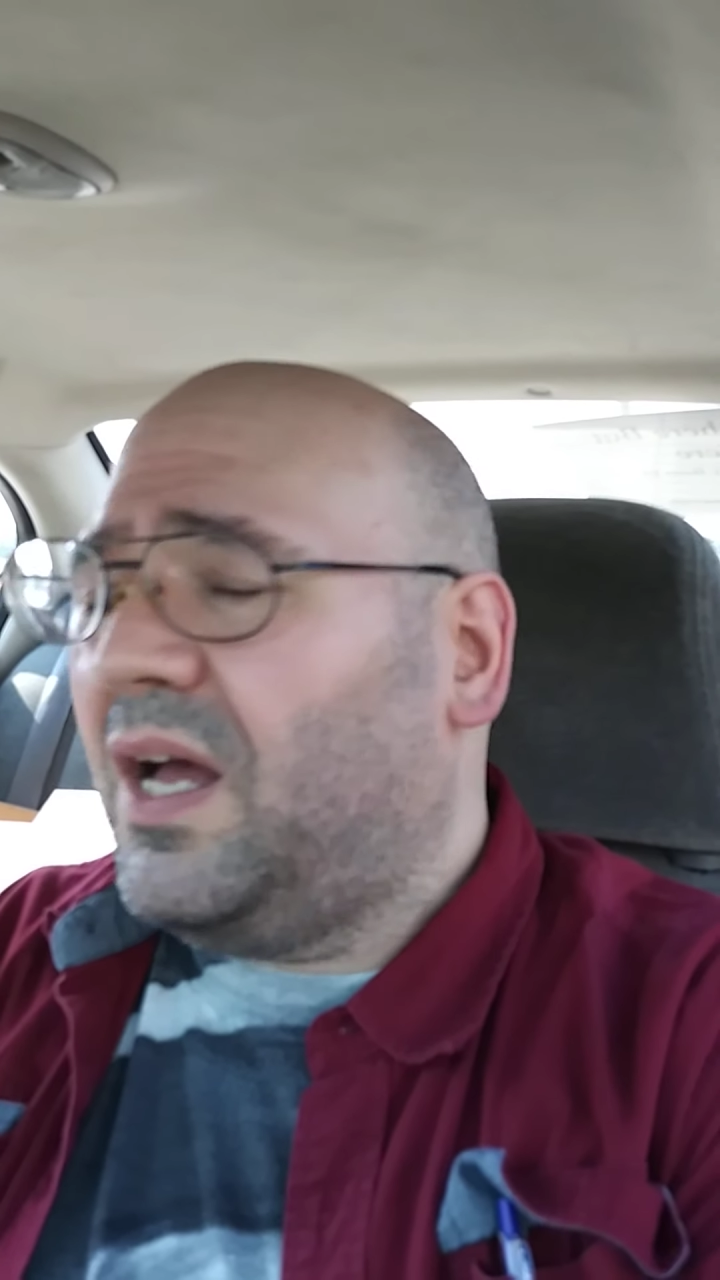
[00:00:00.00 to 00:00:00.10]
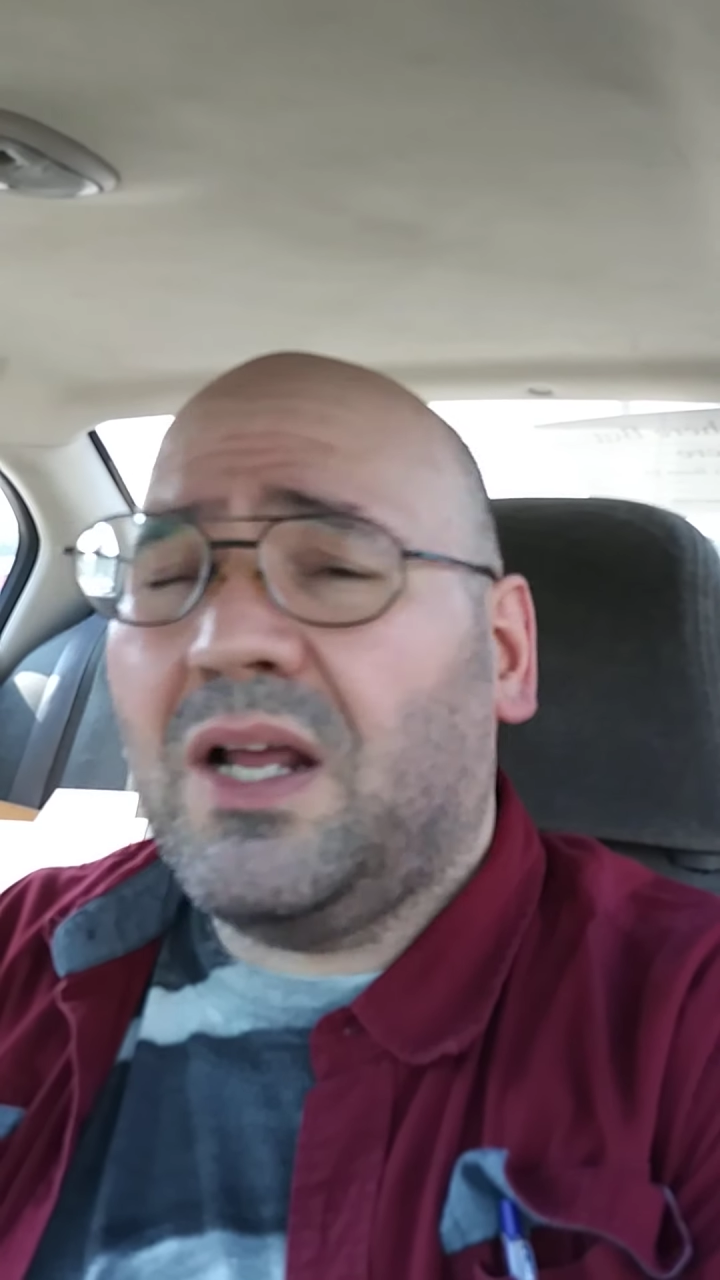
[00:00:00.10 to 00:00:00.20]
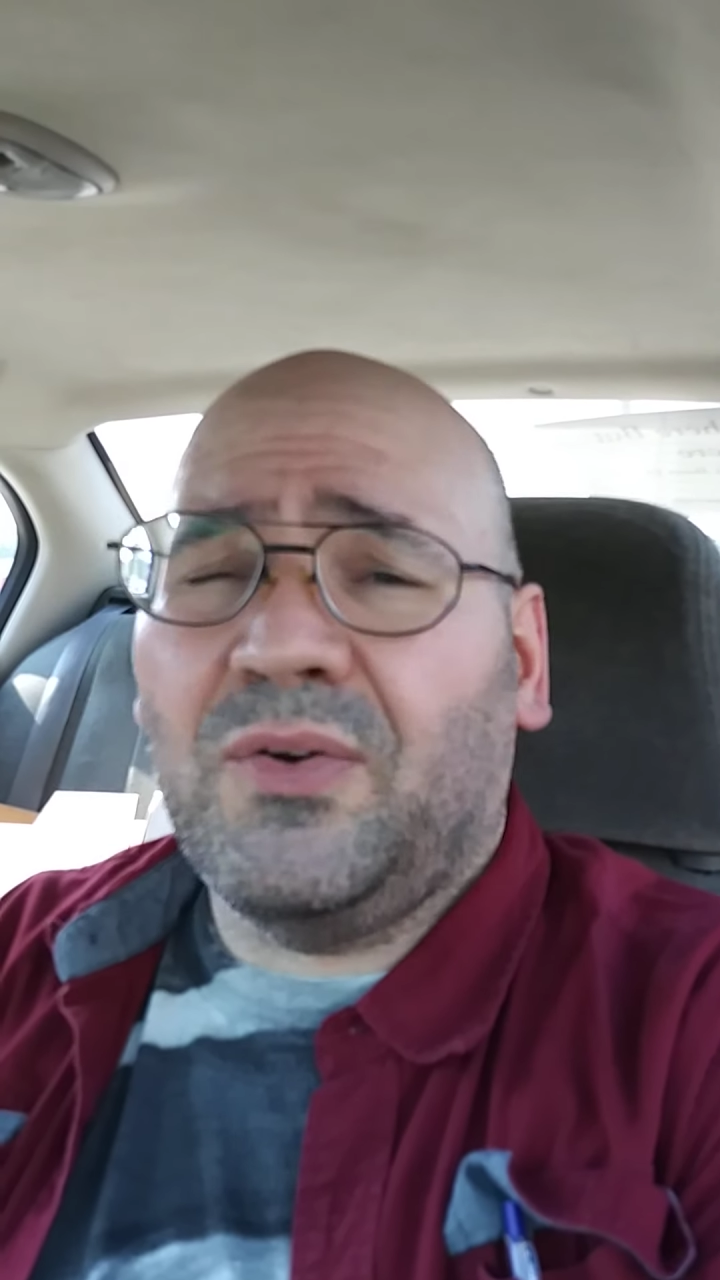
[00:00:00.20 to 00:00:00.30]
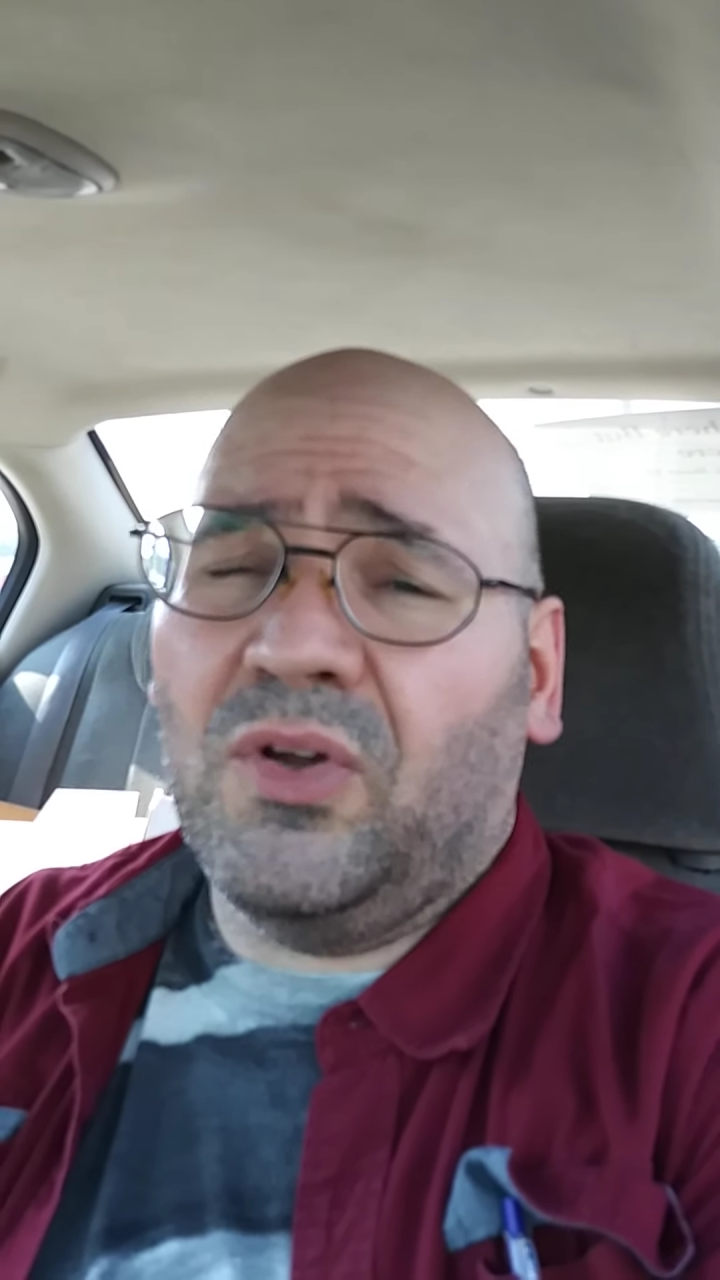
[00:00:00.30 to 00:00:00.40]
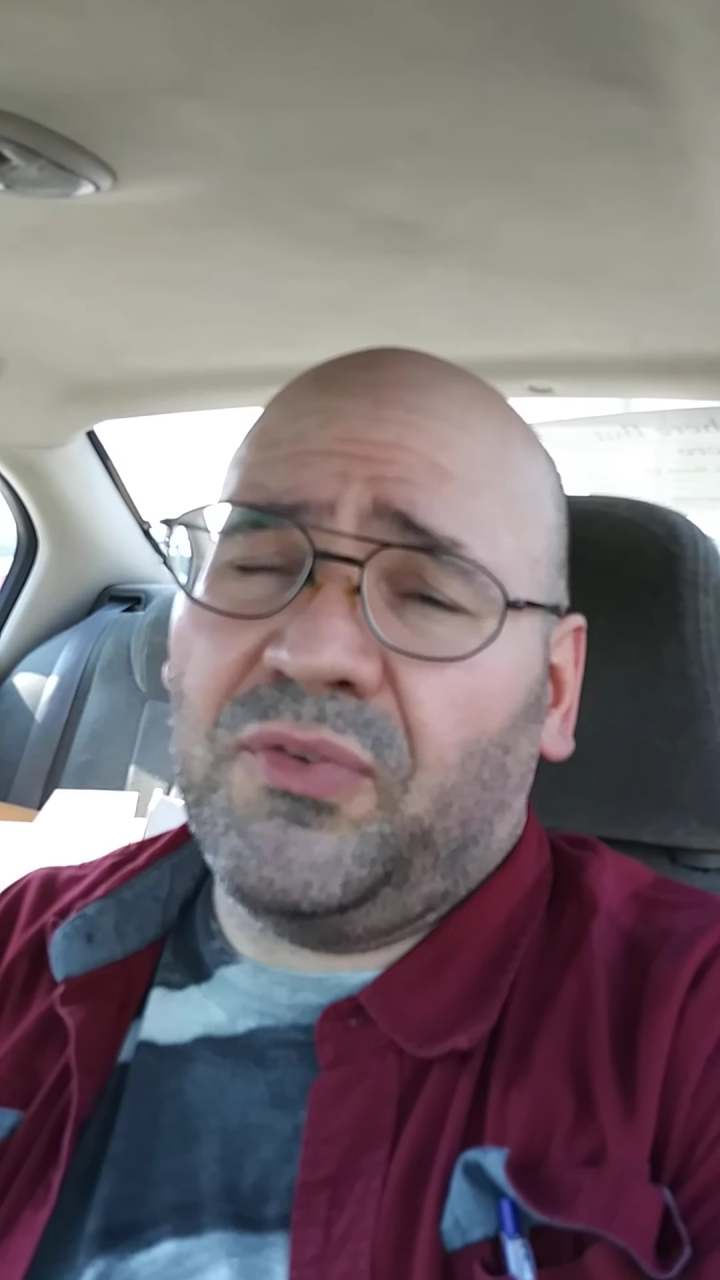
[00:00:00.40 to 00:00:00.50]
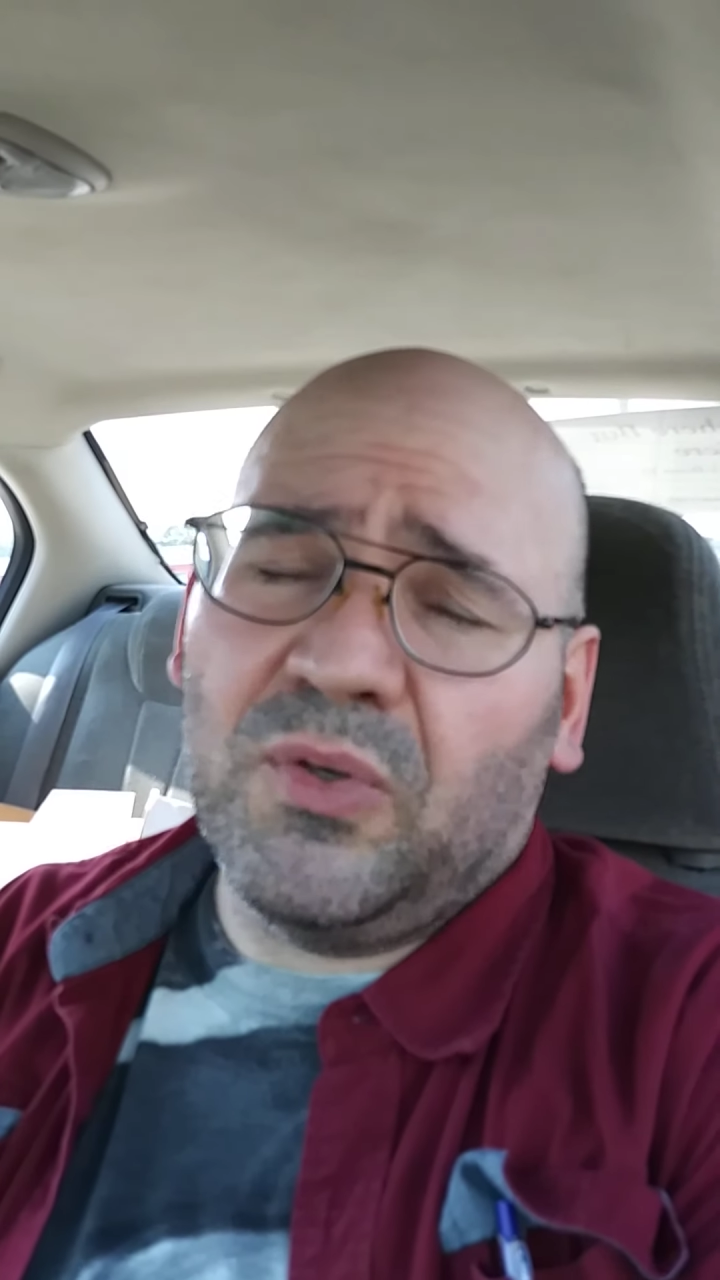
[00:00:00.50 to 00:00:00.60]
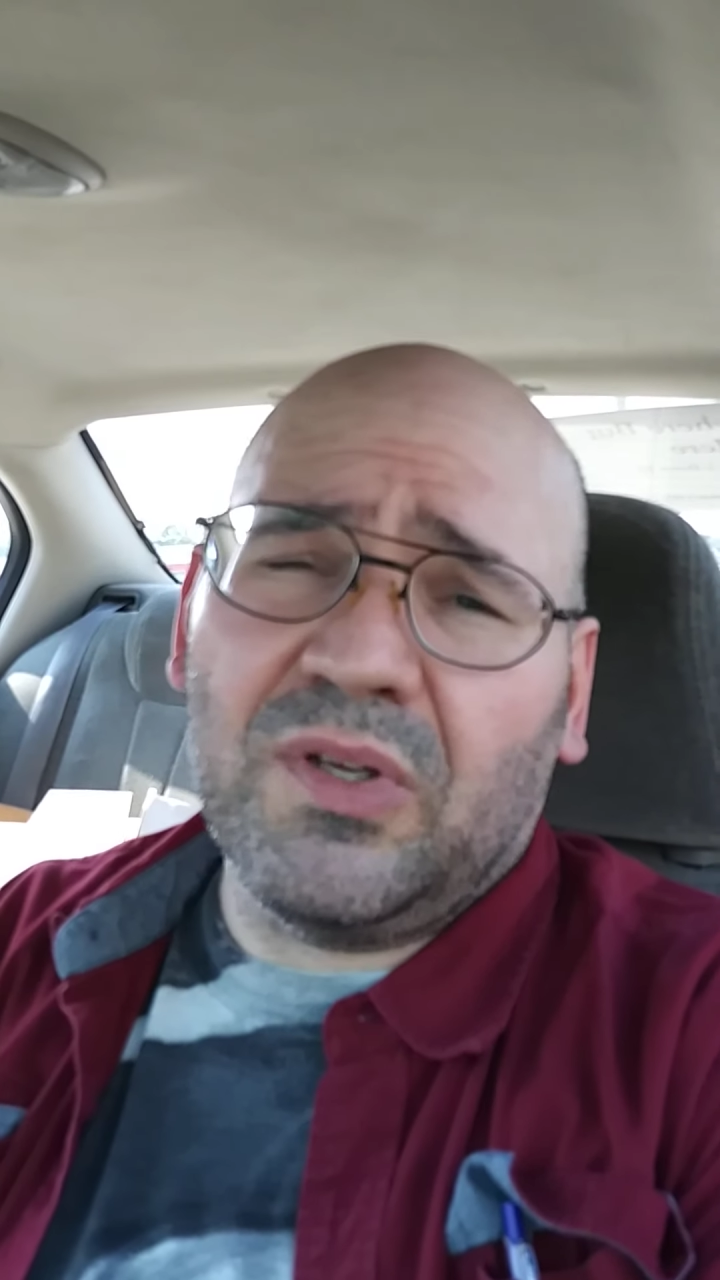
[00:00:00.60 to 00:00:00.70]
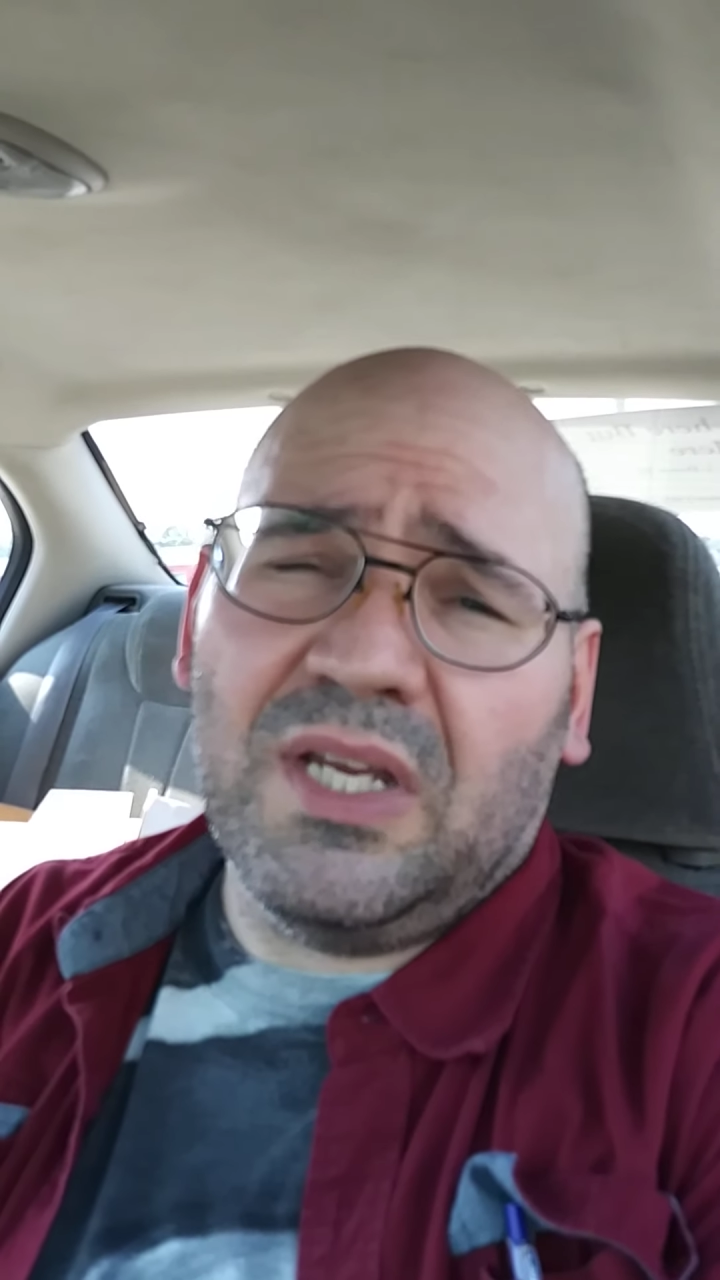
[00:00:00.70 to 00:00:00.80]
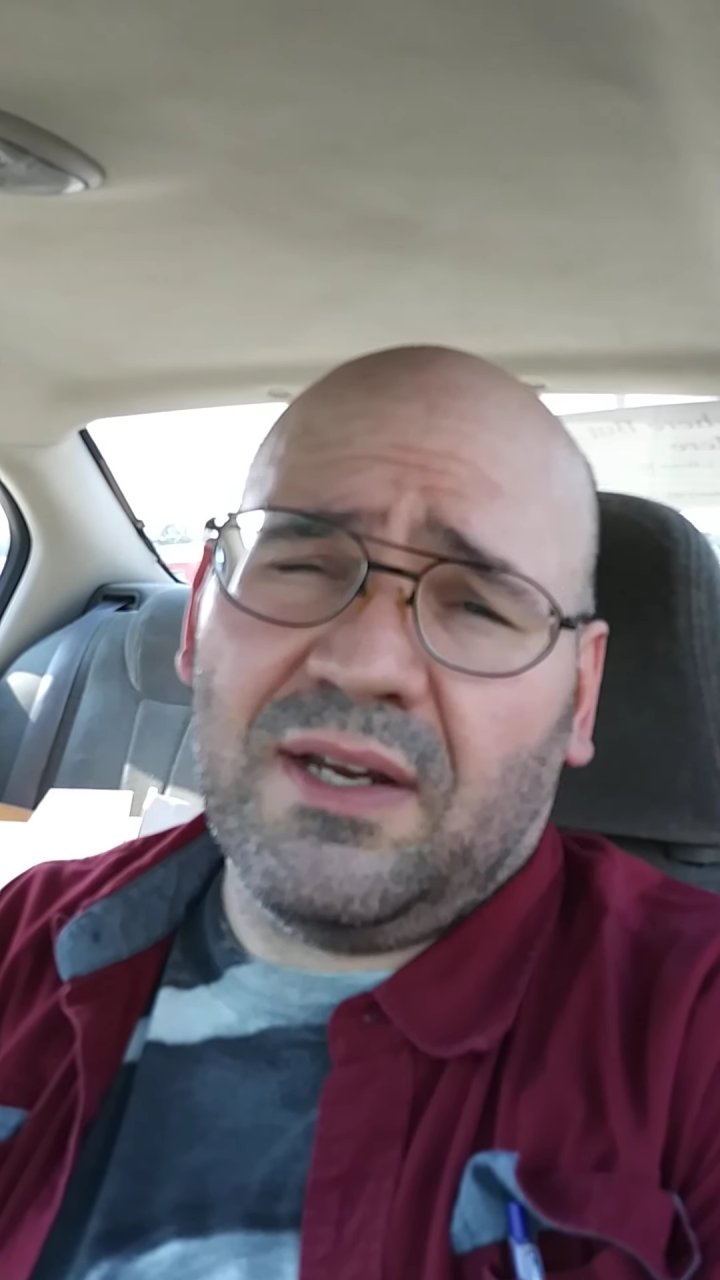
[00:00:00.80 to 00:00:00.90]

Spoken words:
I don't know if you could